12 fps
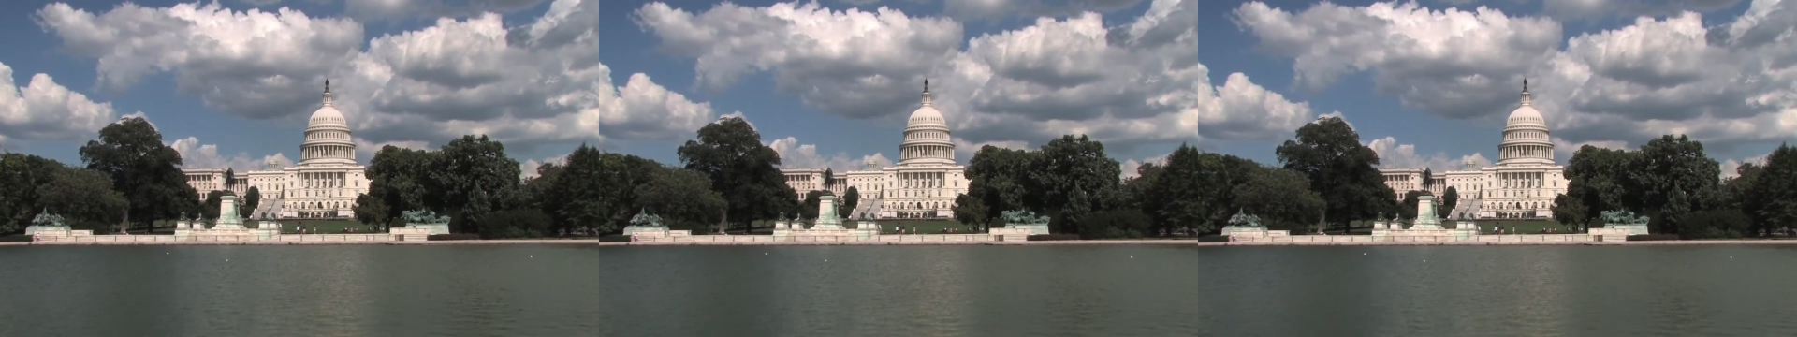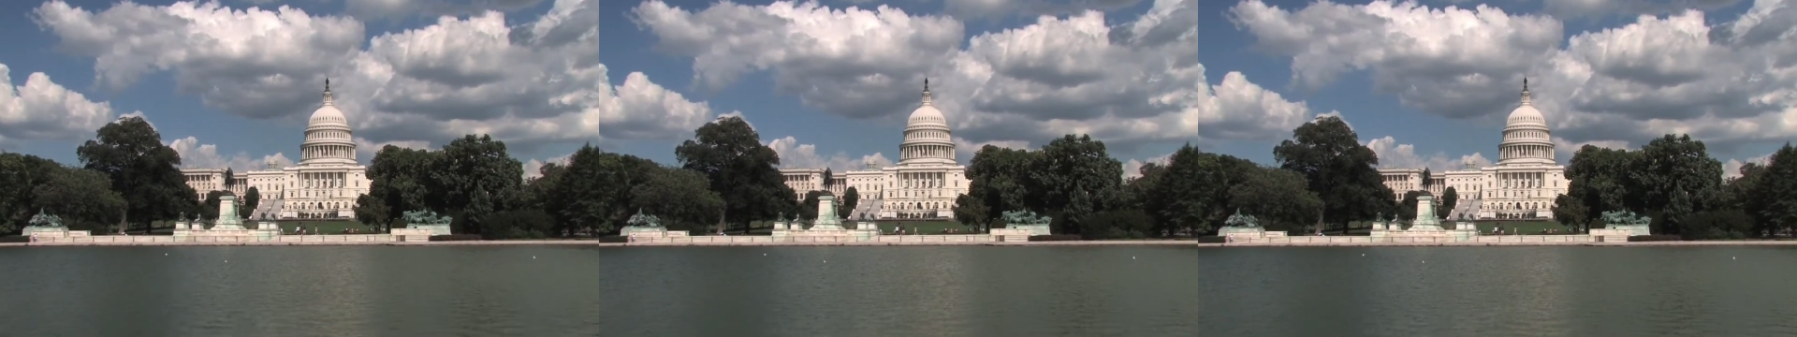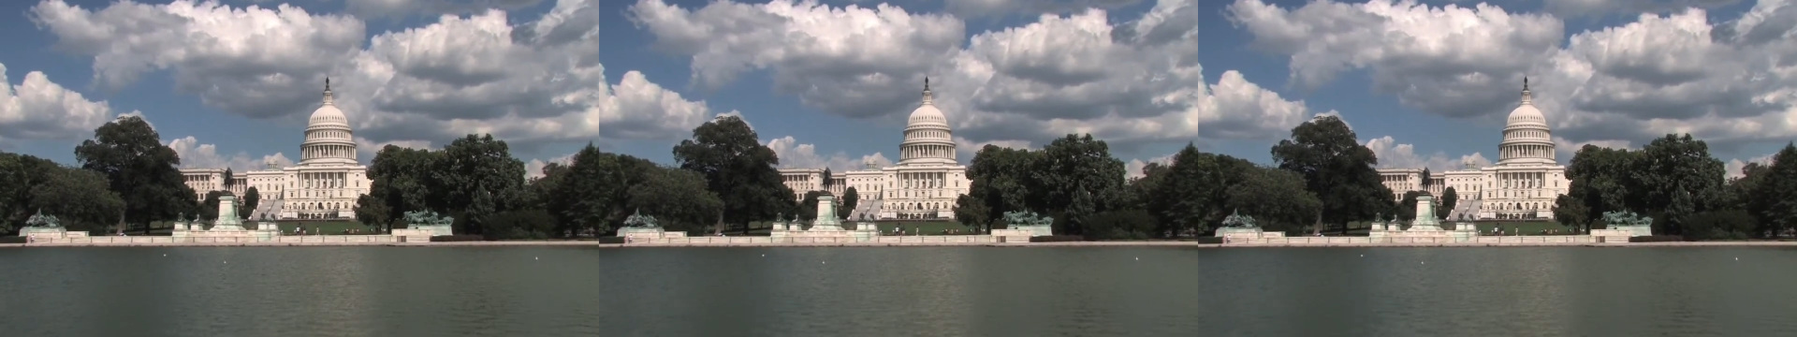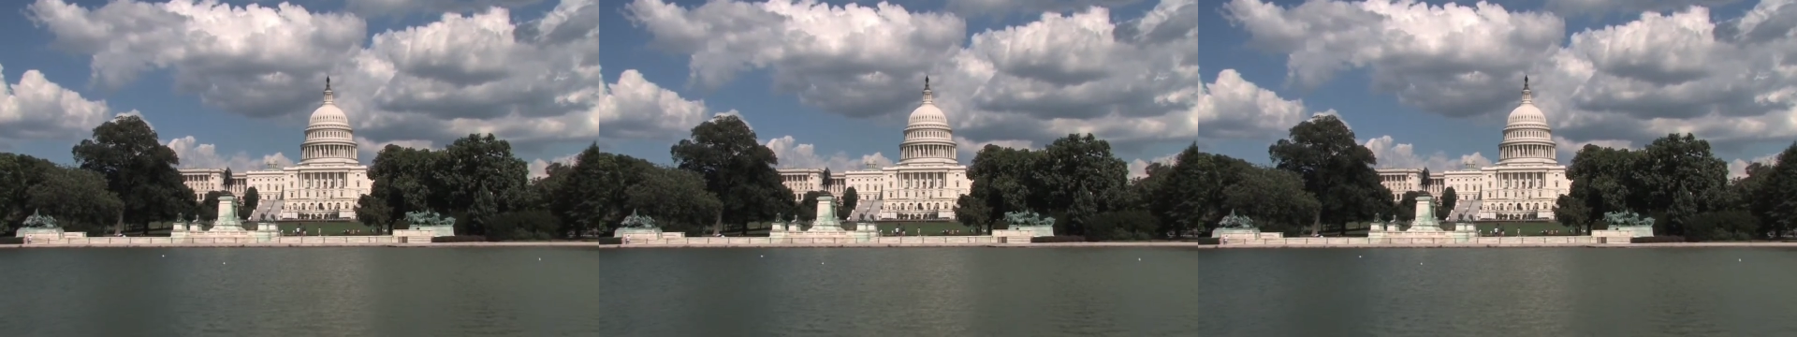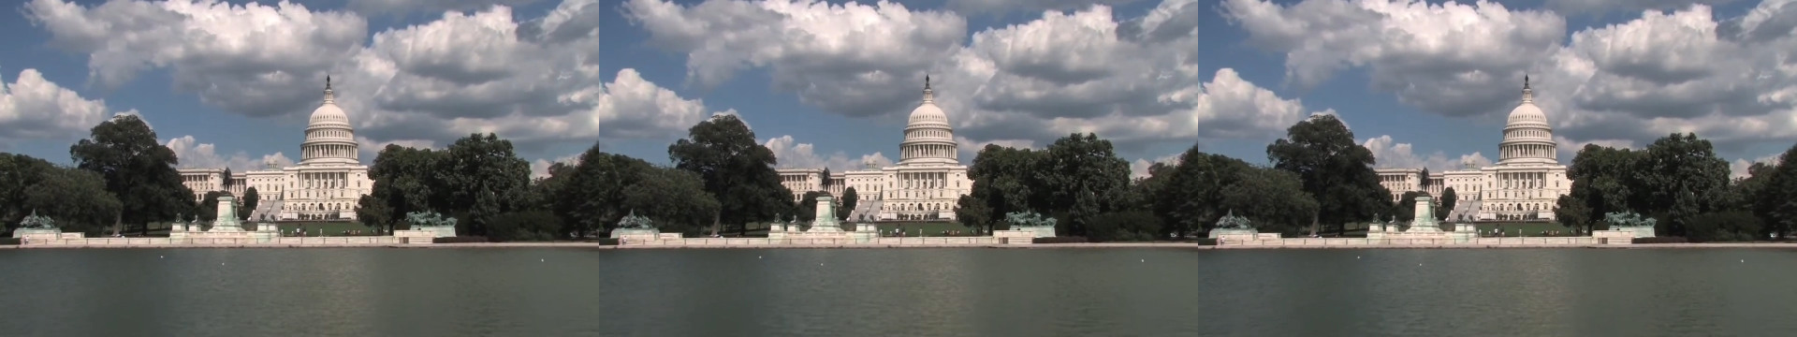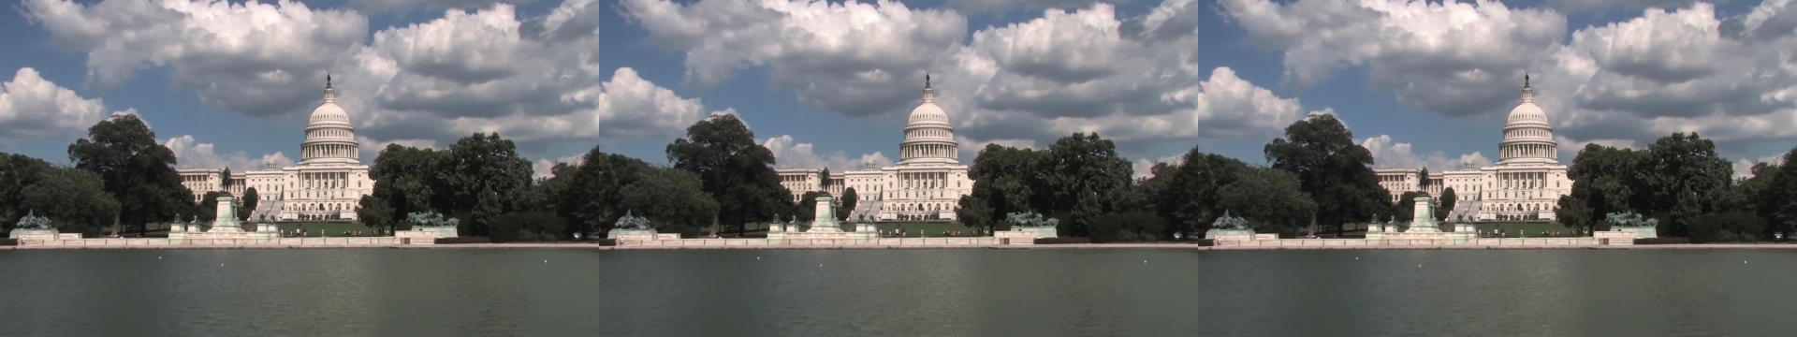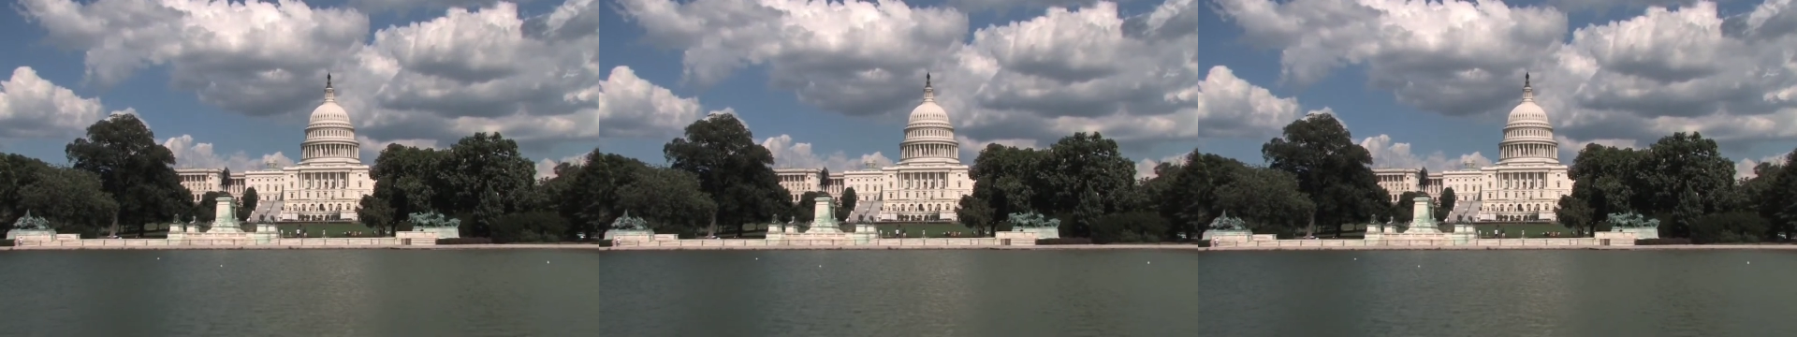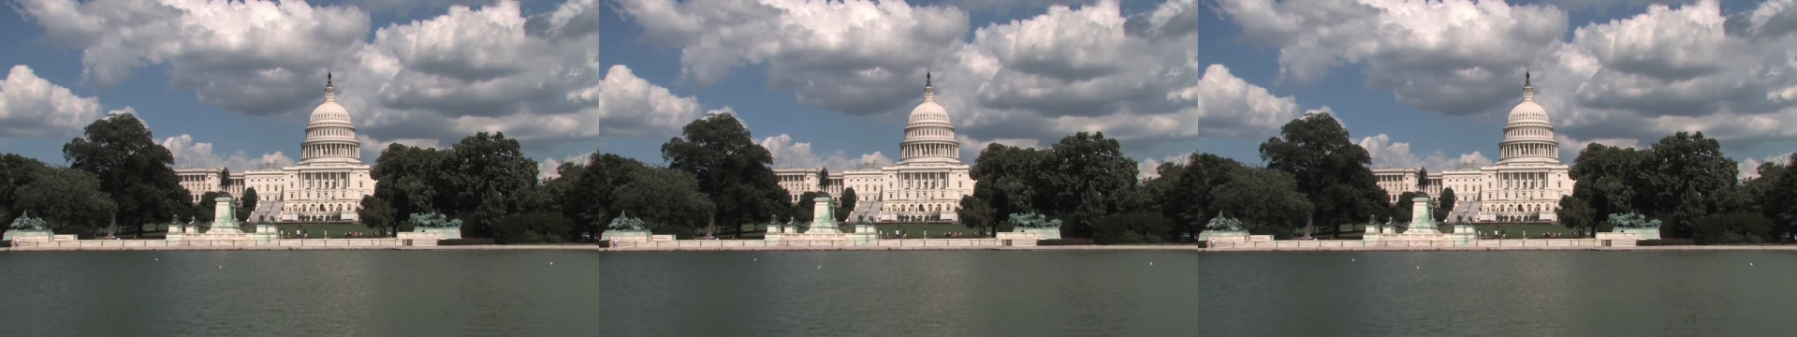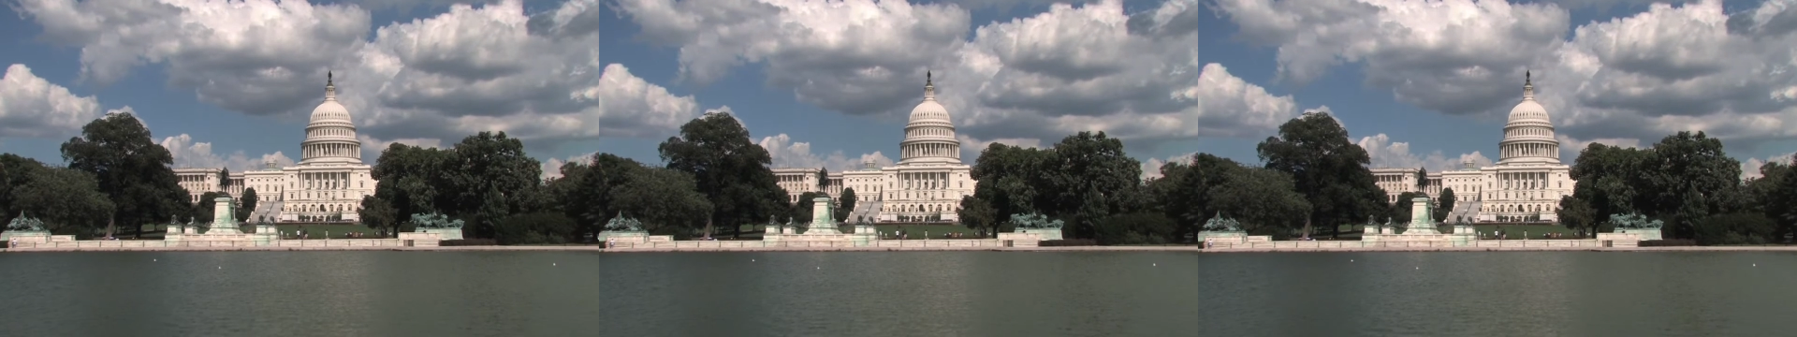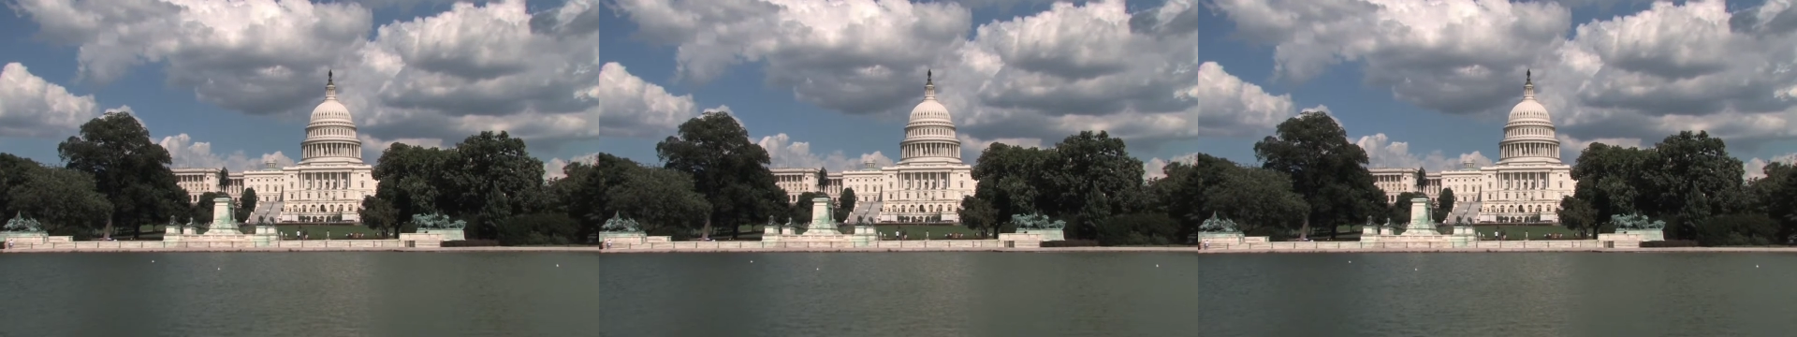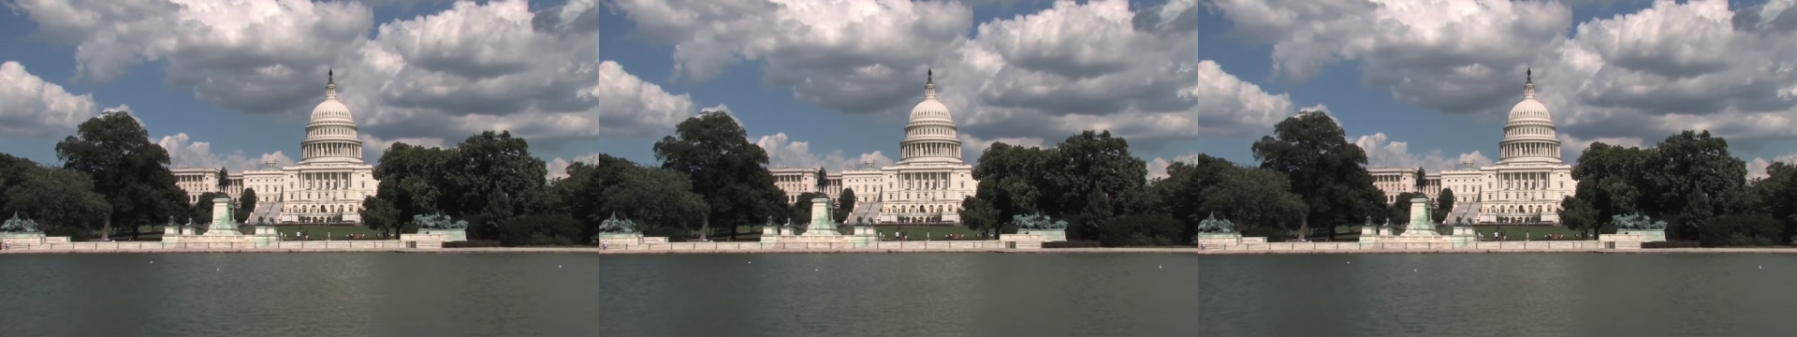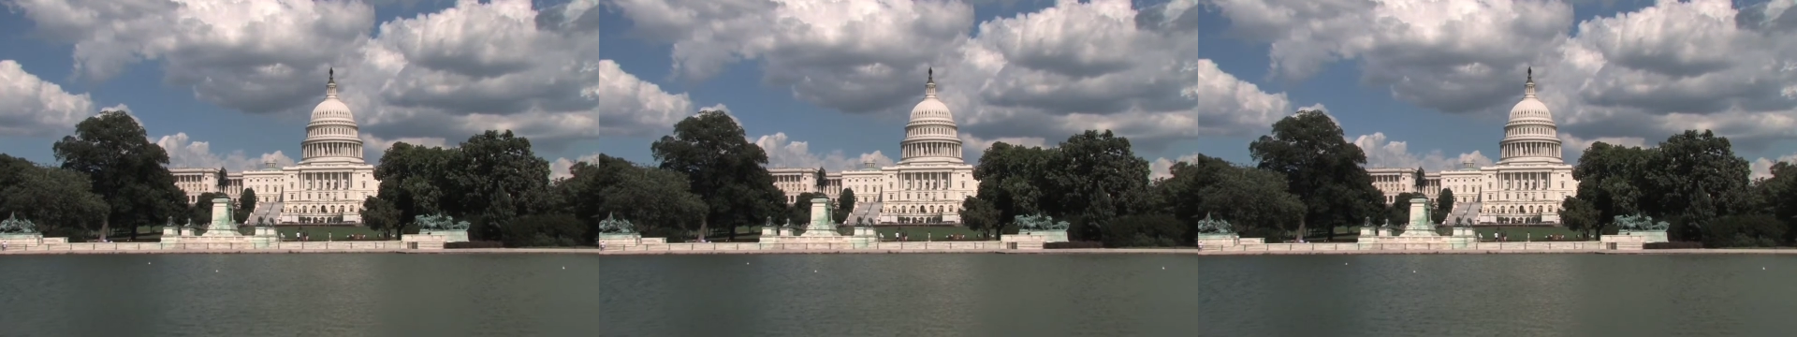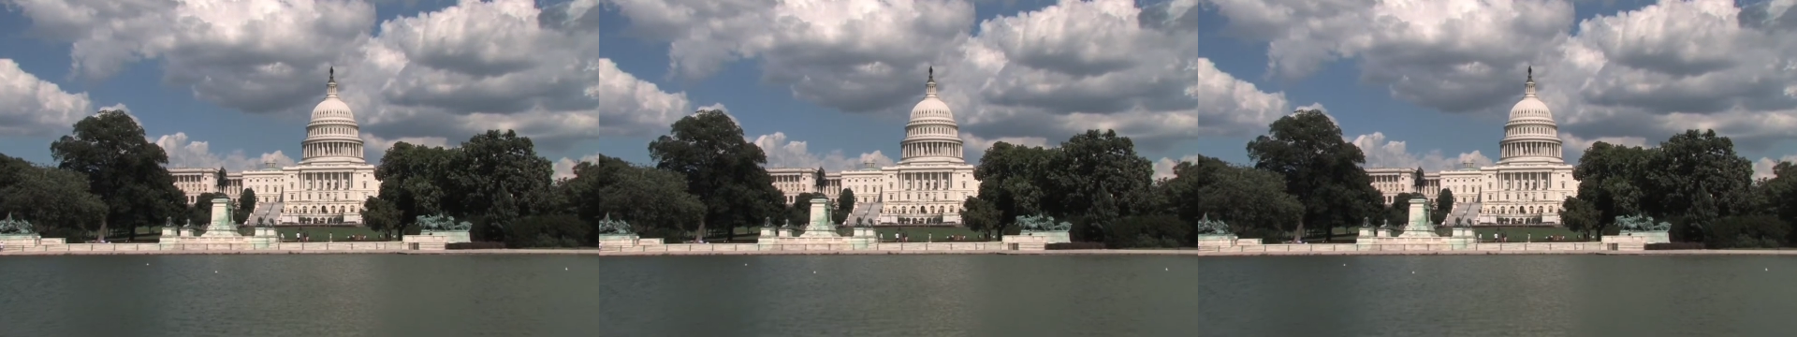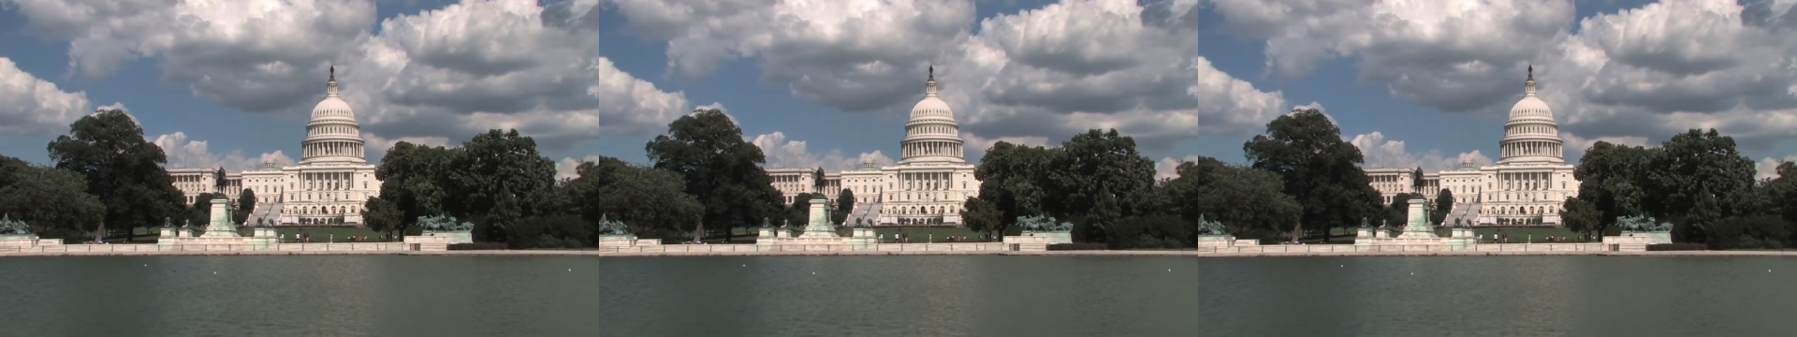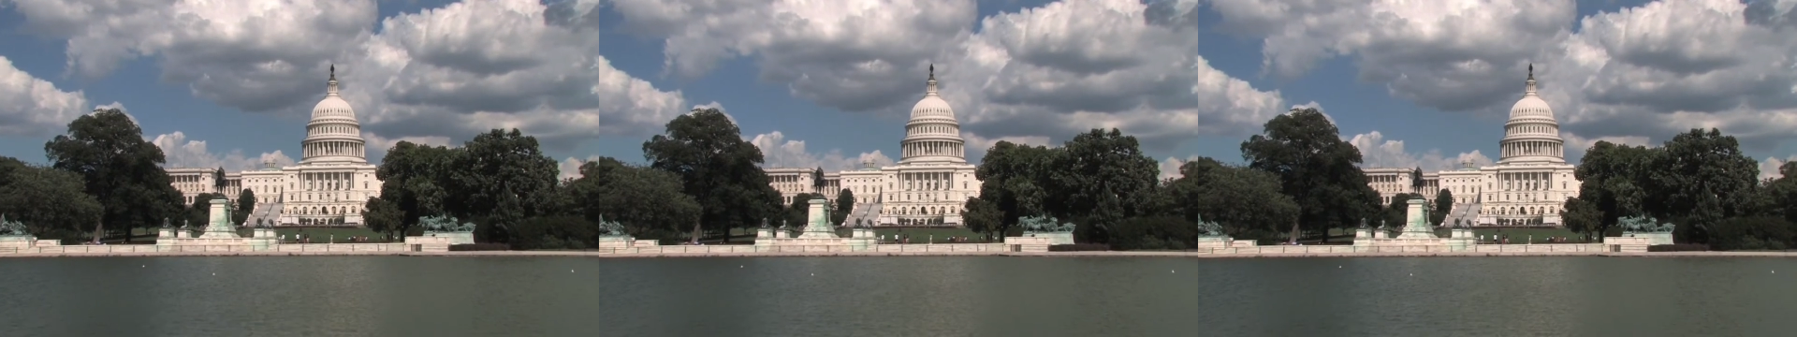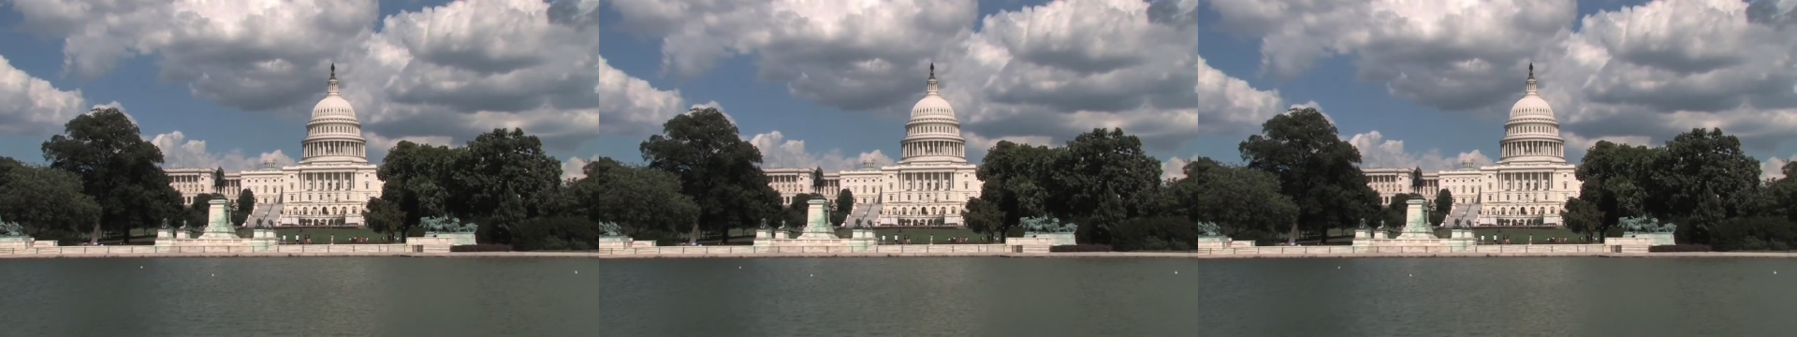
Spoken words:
No face is visible, so there are no lips to read.